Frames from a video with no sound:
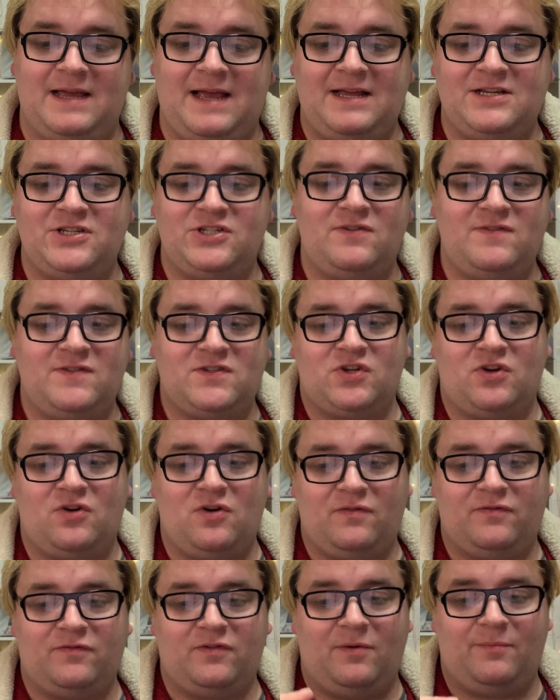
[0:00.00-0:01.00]
as you saw
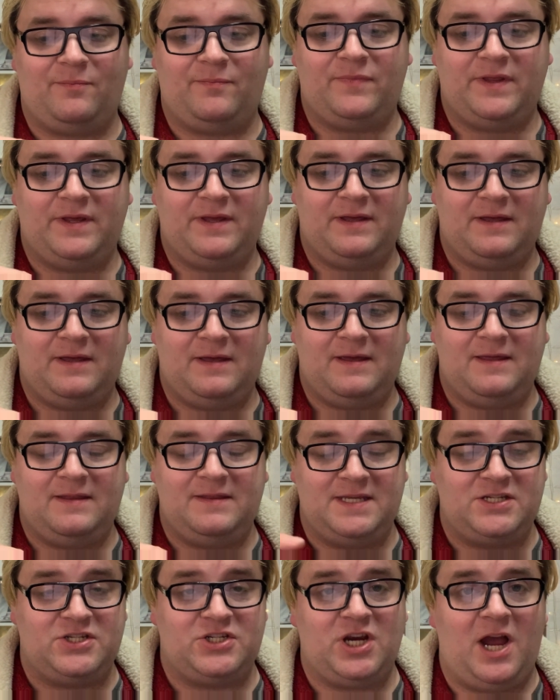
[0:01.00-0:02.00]
from
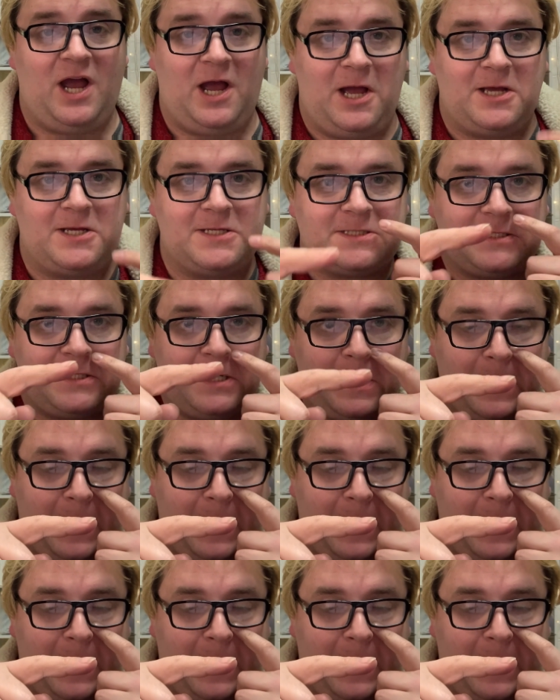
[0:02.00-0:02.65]
the charts